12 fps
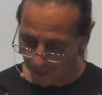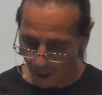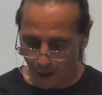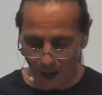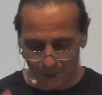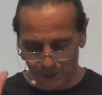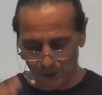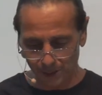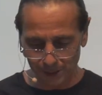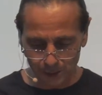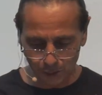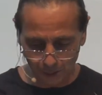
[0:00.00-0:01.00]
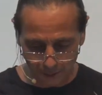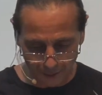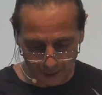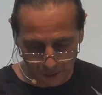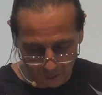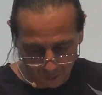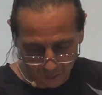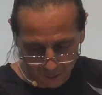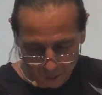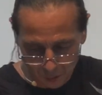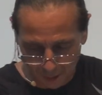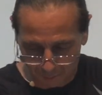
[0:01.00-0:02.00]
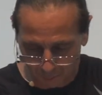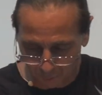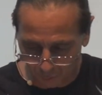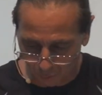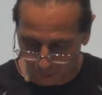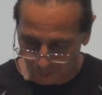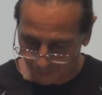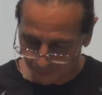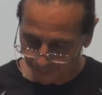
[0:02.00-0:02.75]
Or I'm sorry, let's go to Thessalonians chapter four.